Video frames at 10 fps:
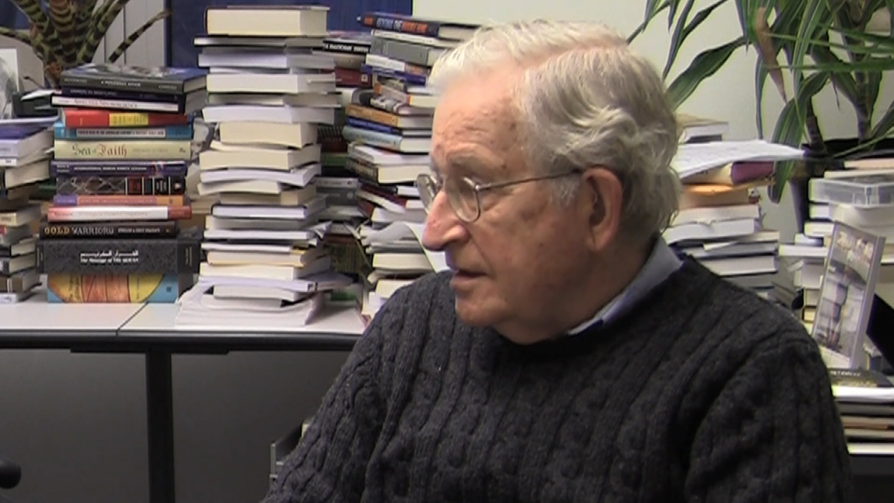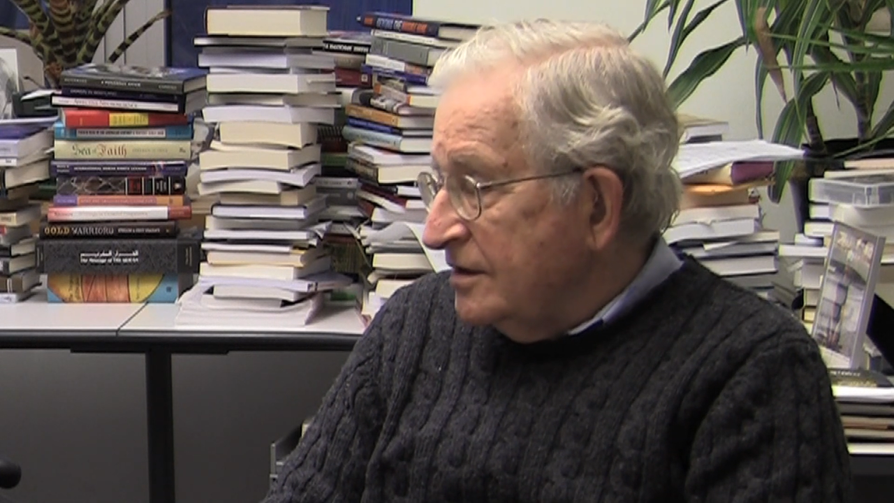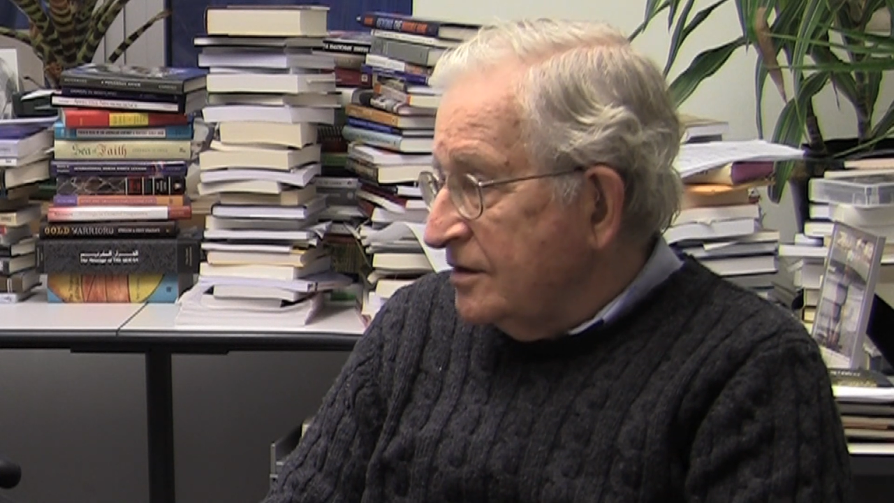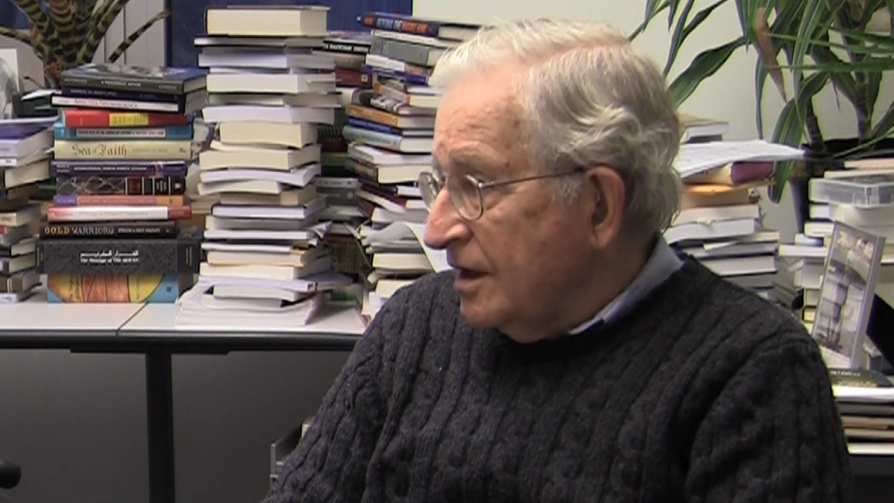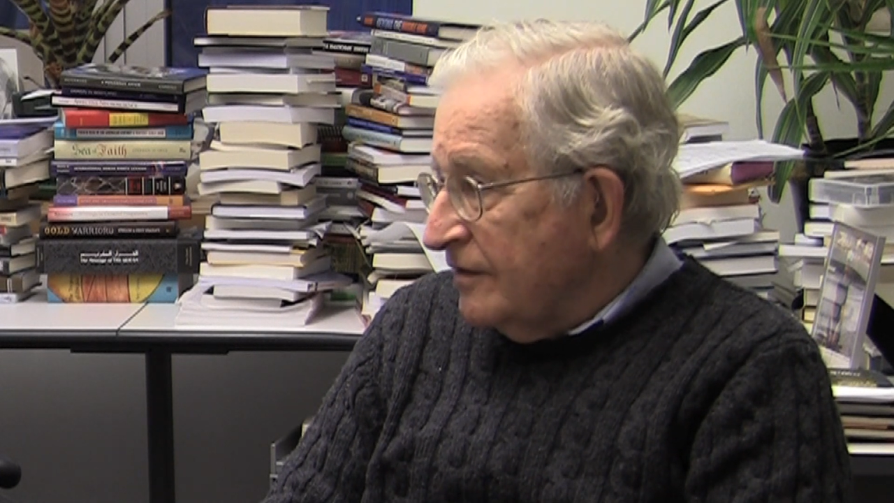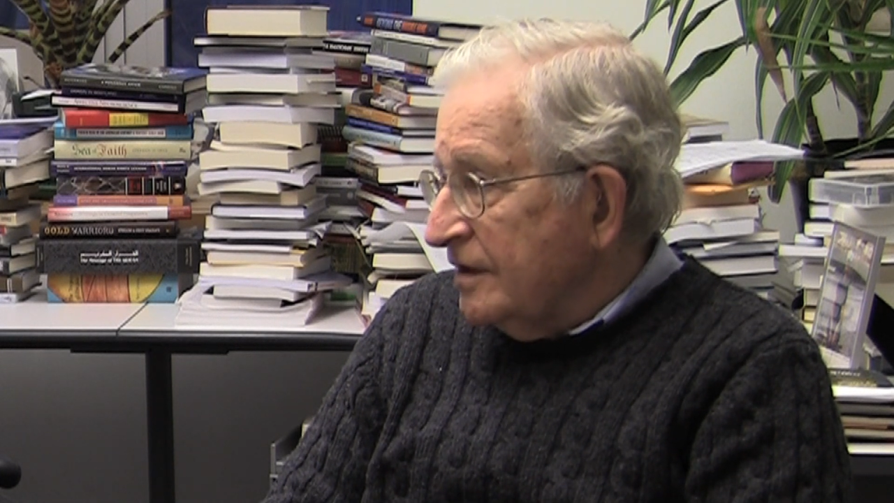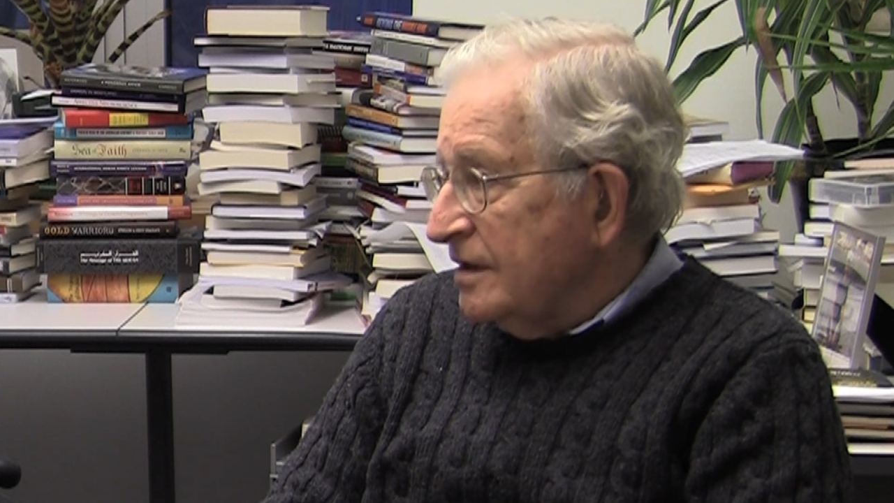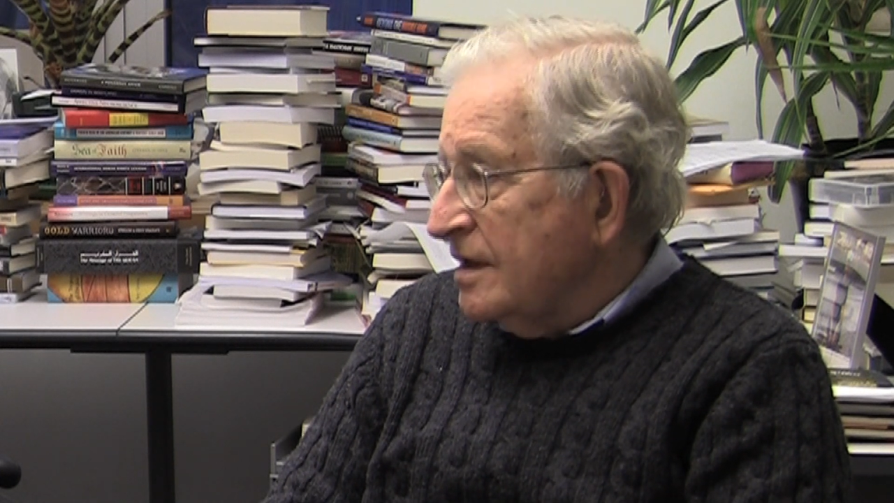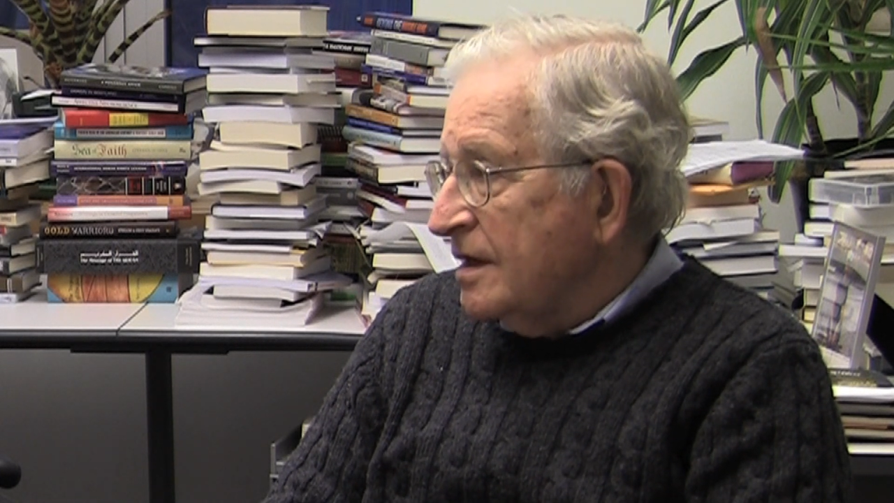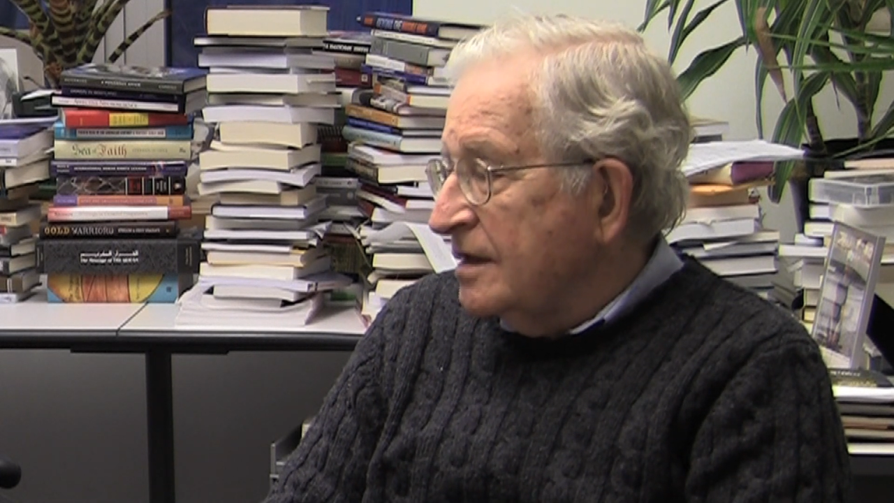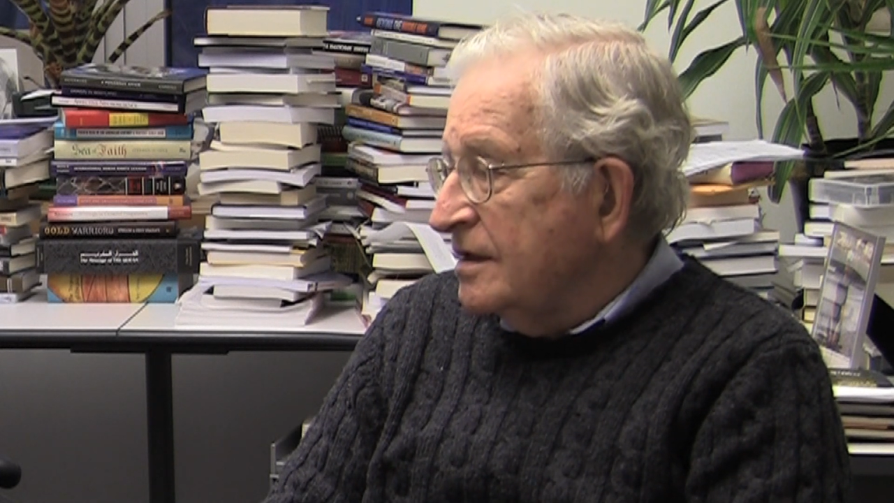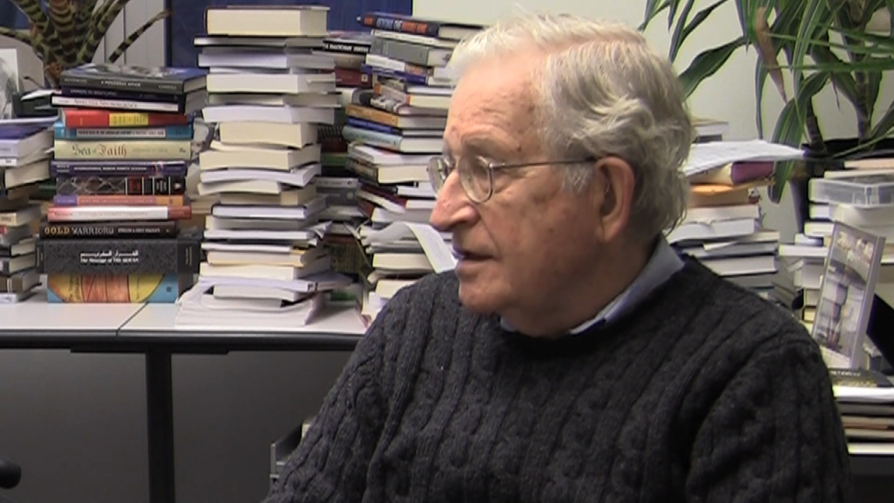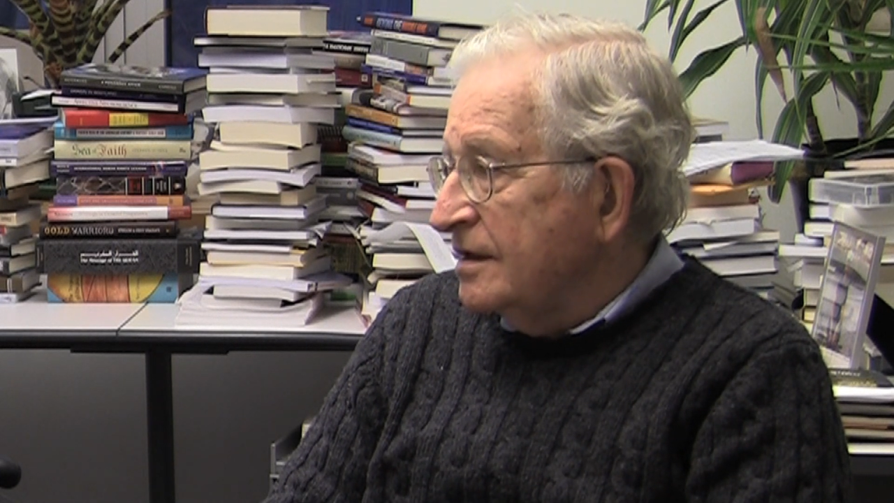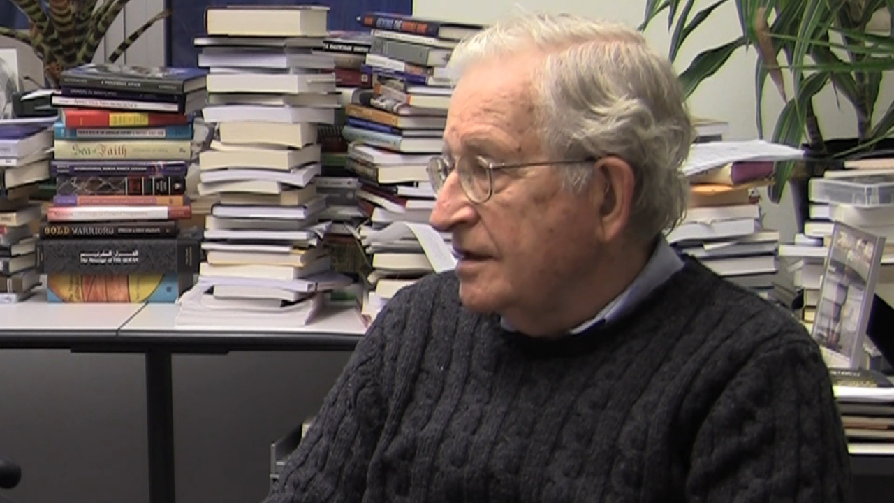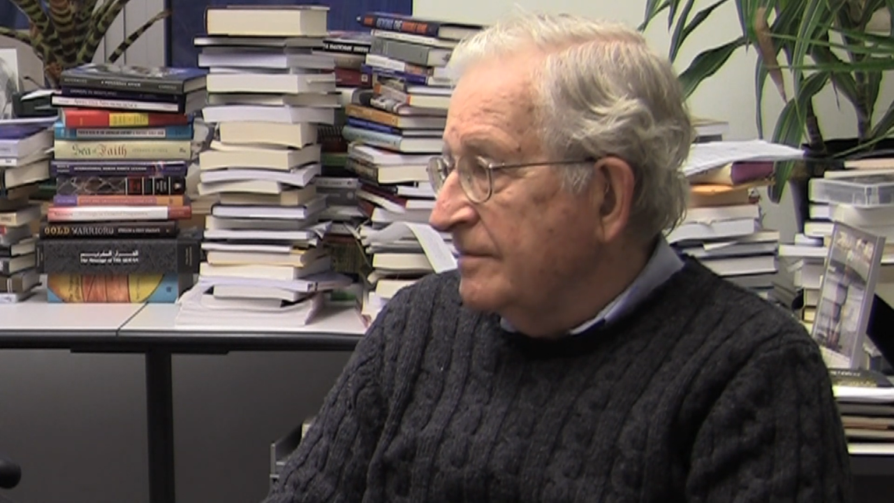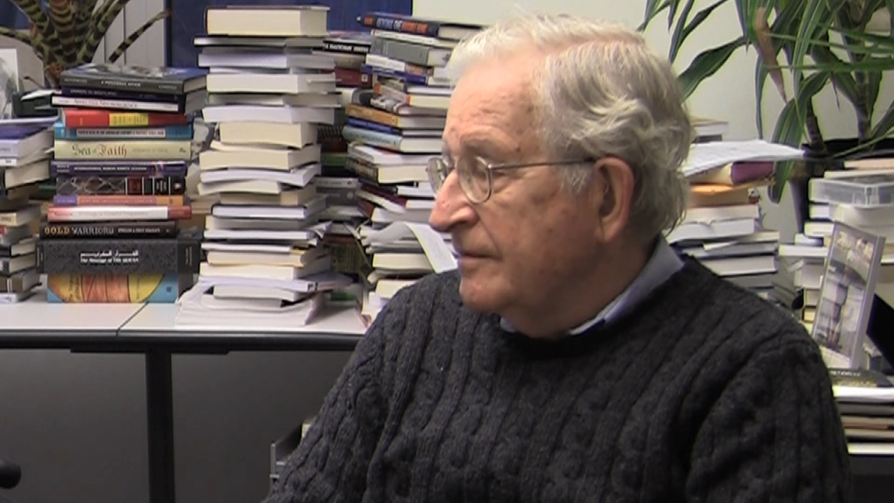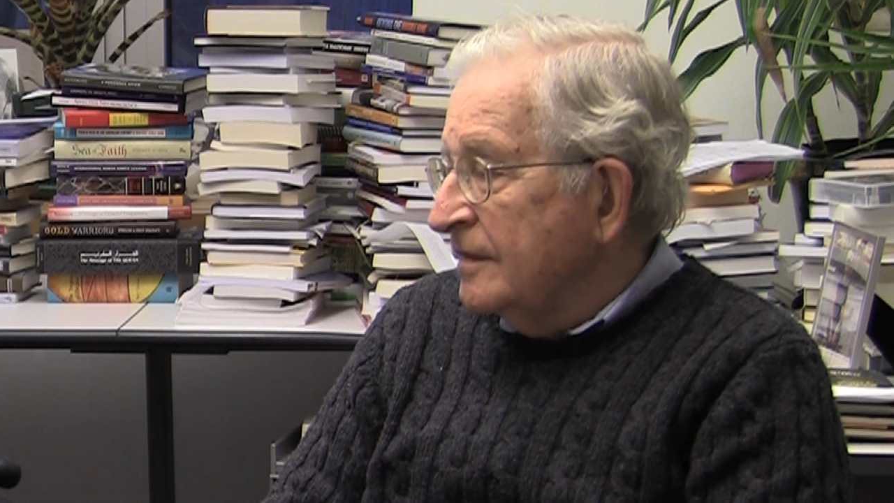discovered that